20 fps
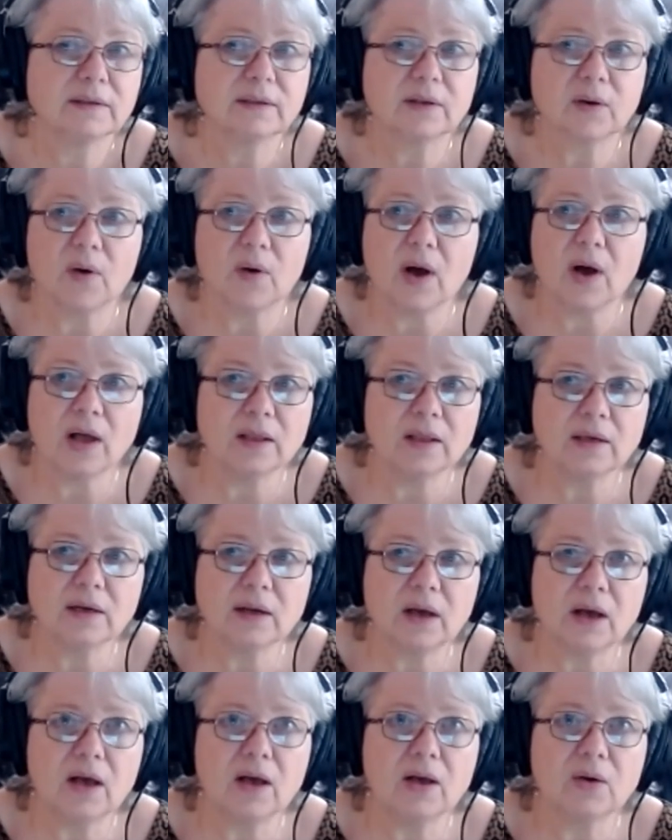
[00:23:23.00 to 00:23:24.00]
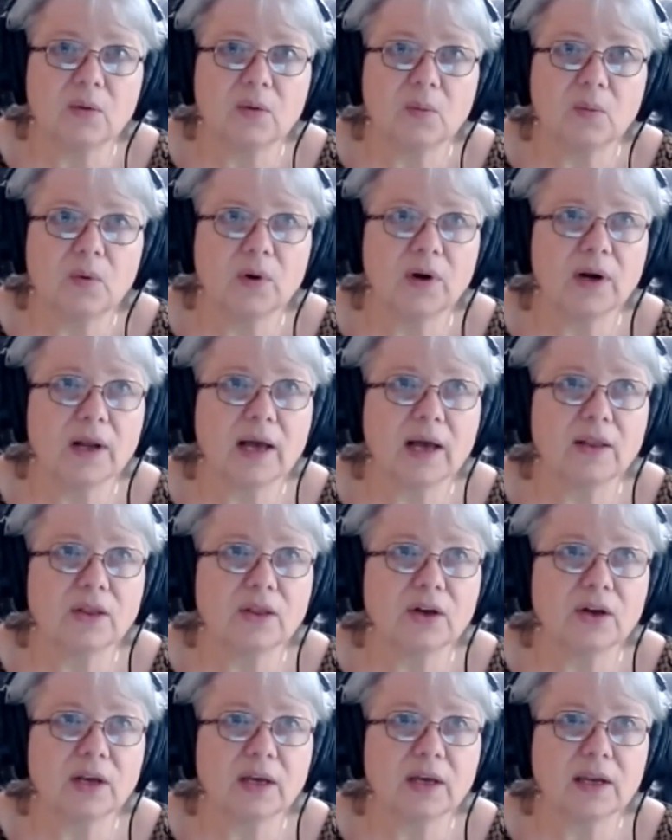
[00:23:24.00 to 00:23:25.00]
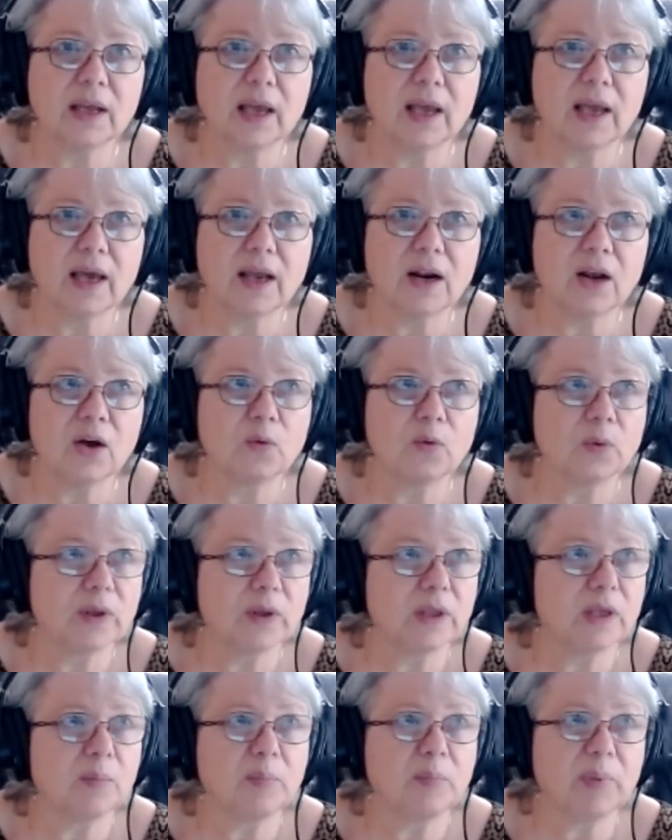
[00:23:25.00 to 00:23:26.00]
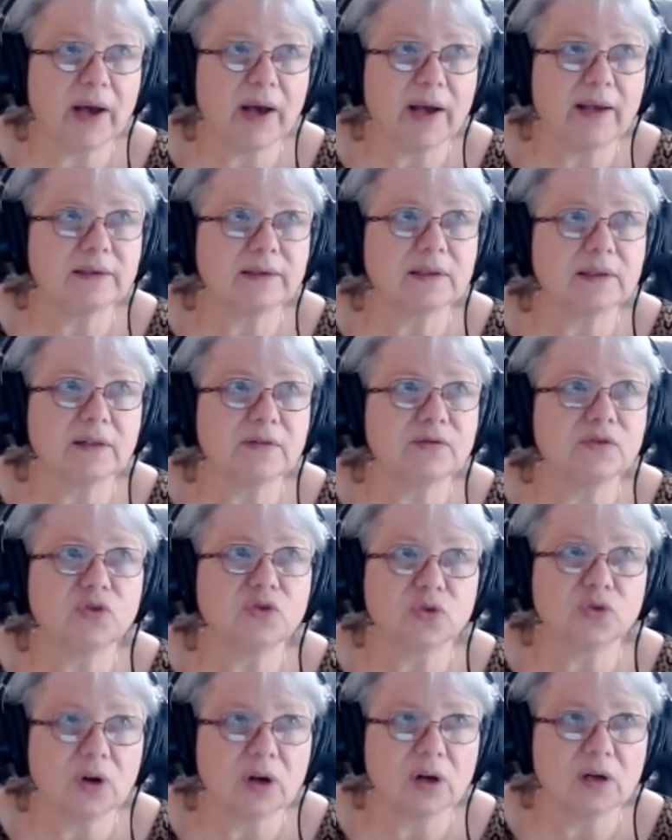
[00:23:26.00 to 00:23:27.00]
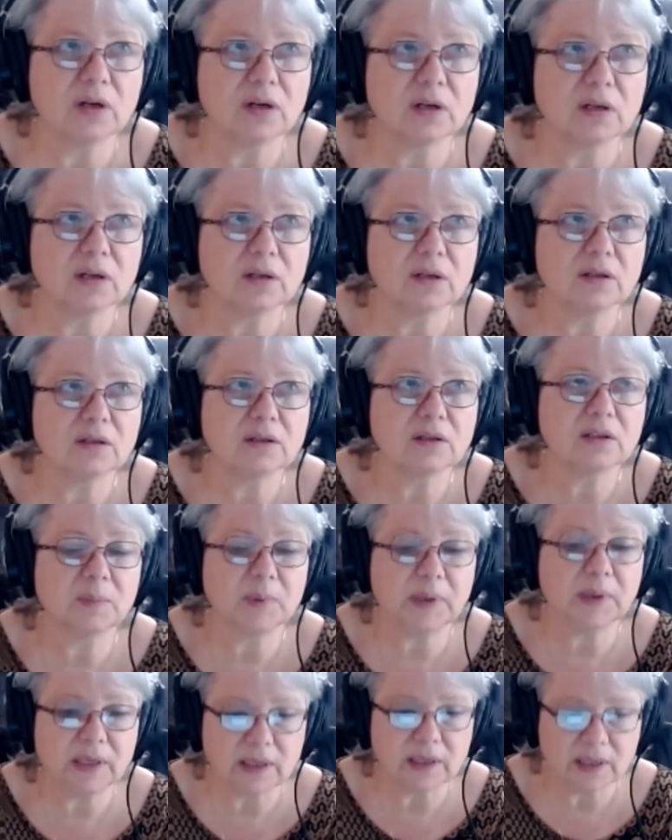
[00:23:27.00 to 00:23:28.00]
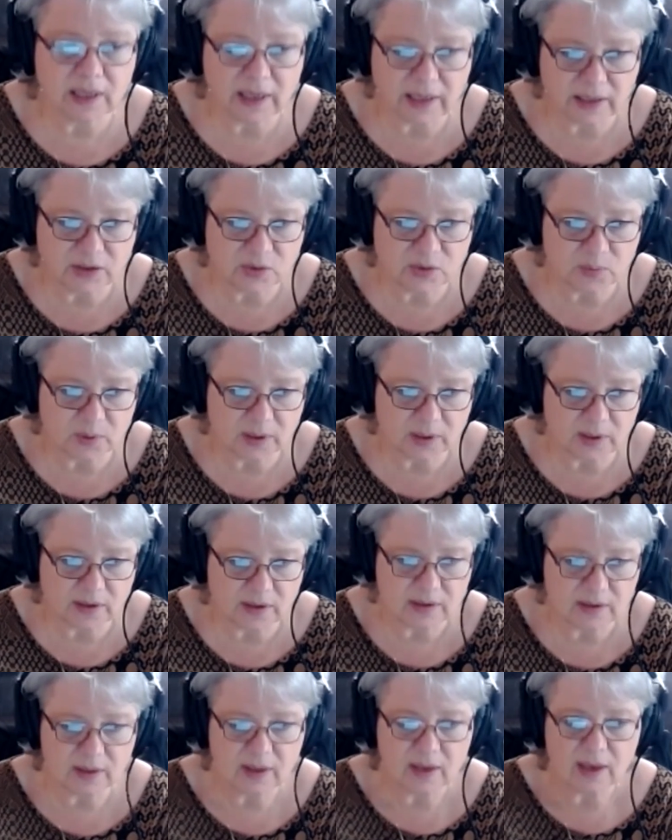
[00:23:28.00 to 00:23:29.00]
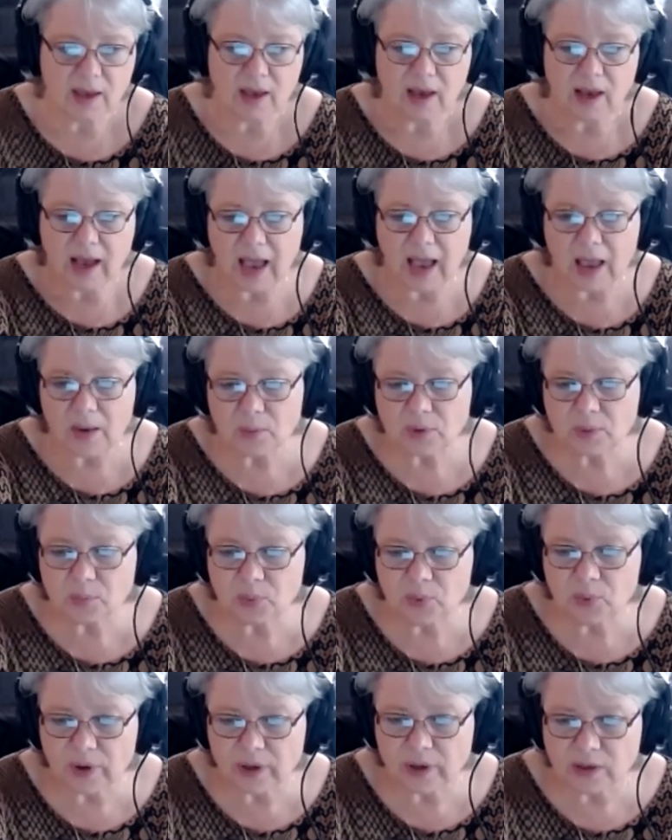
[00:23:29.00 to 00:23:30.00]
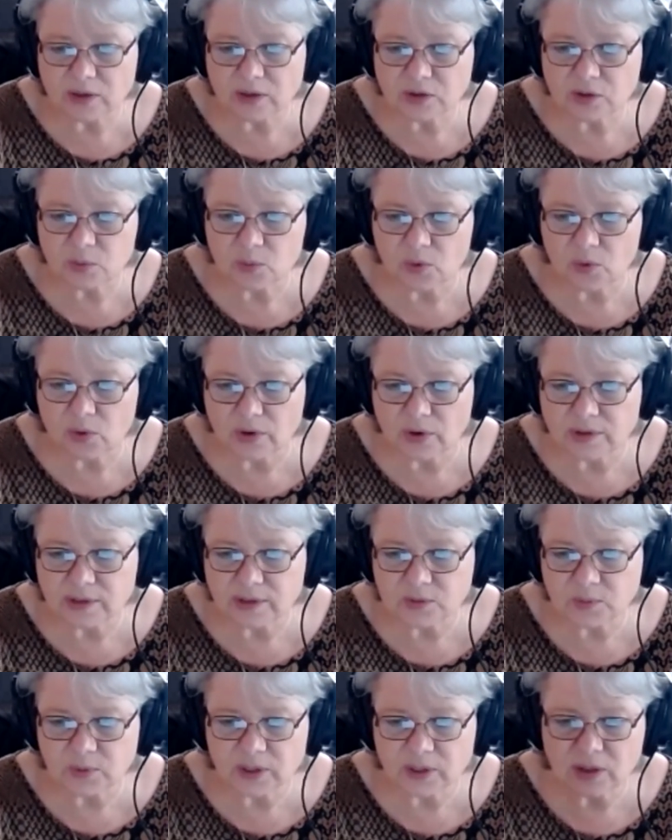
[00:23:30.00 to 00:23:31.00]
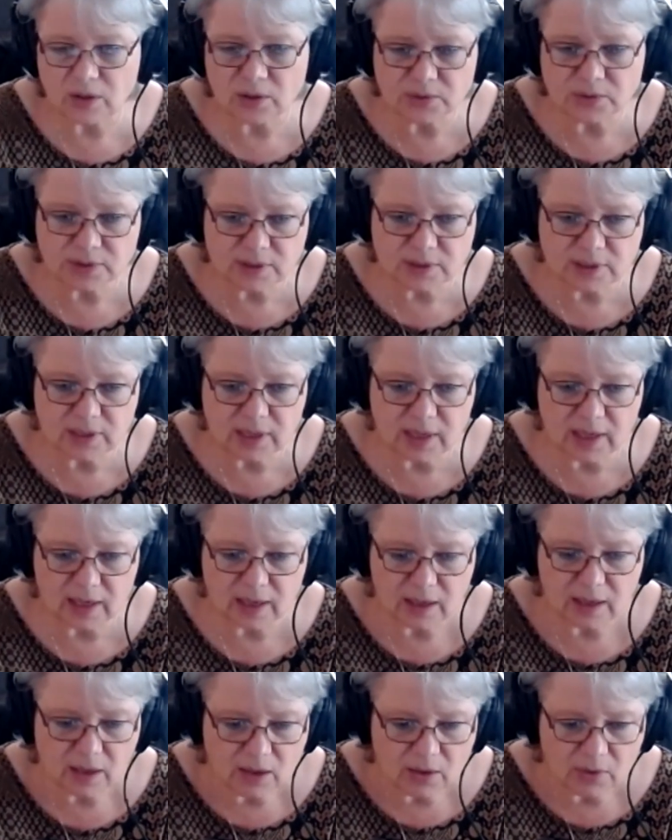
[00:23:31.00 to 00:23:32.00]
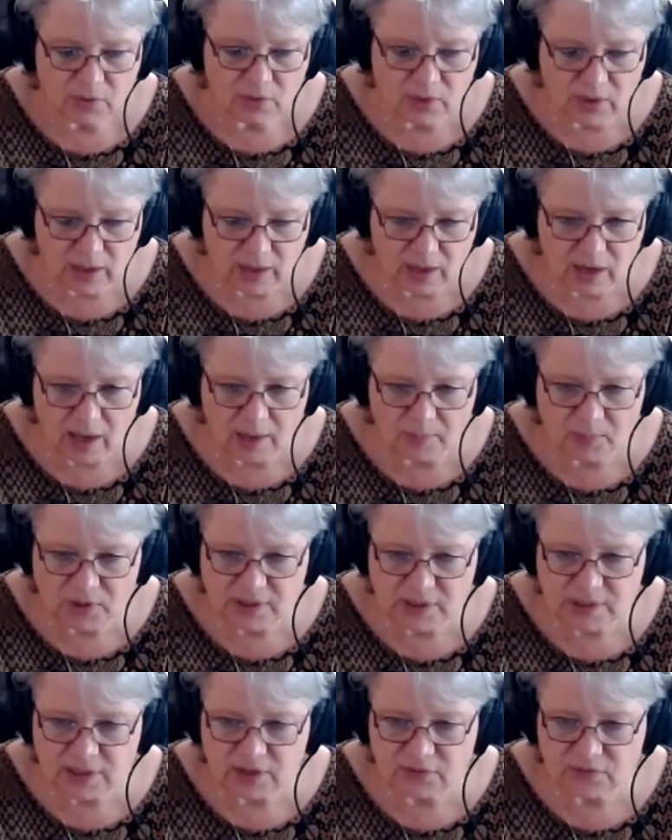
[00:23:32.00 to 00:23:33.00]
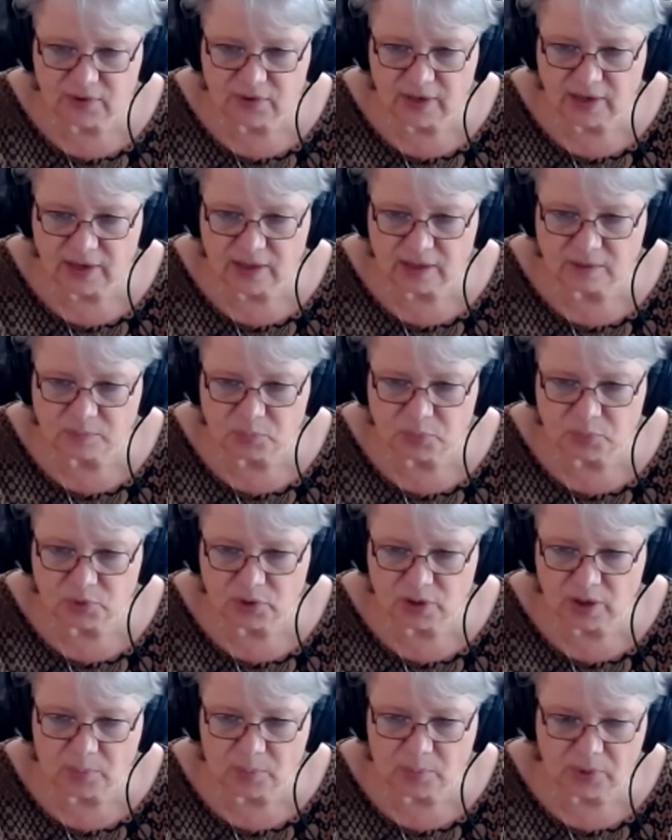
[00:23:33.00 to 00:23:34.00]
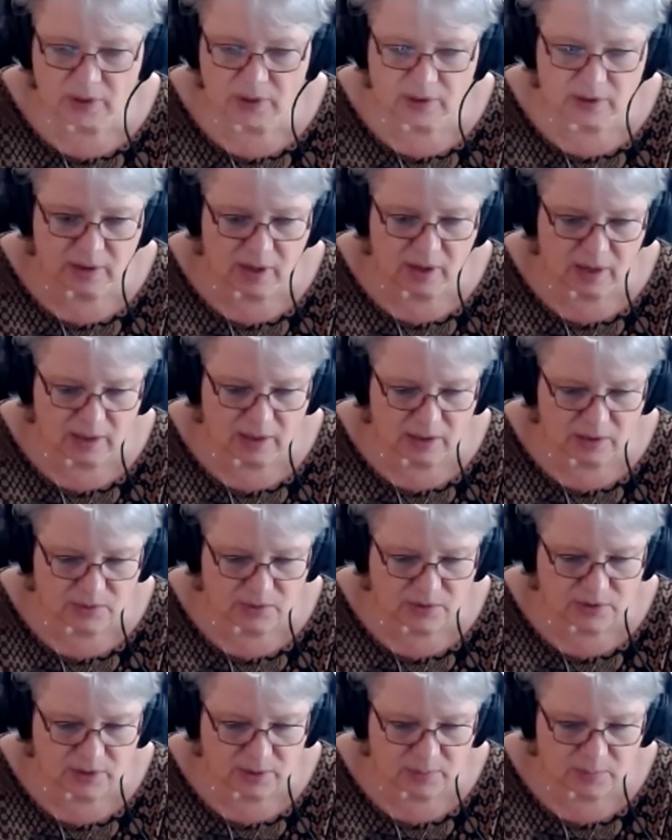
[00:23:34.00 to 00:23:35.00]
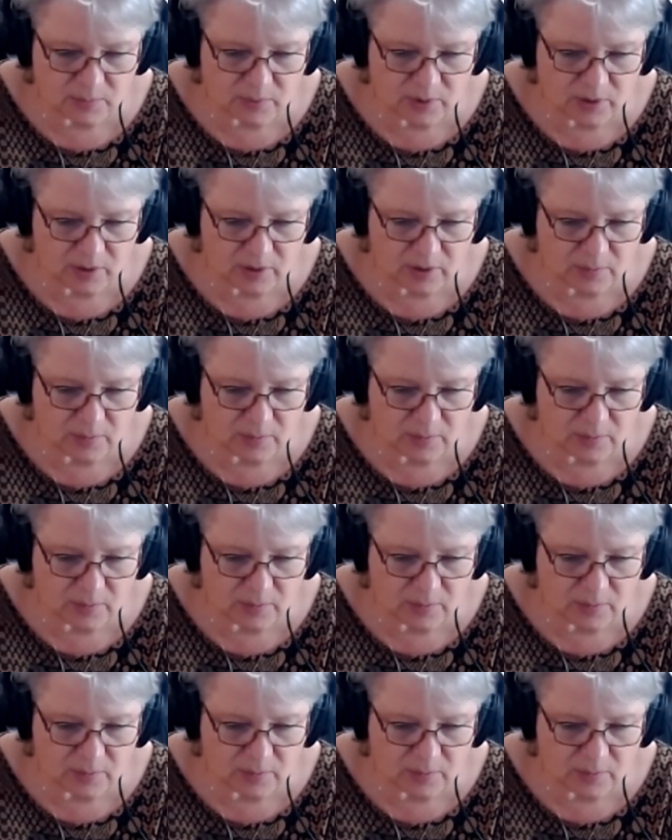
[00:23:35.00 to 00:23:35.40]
So all in all, we're not looking at a really positive drug to be engaged with. I would point you towards, as we close today, that I'm going to see if I can put up on here some